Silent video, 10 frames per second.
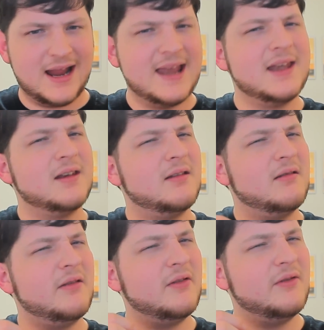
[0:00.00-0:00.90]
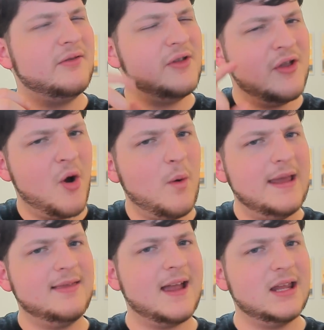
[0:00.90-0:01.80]
and
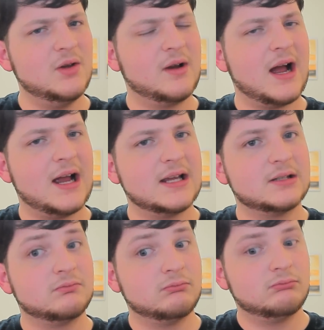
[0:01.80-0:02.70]
knowing that you guys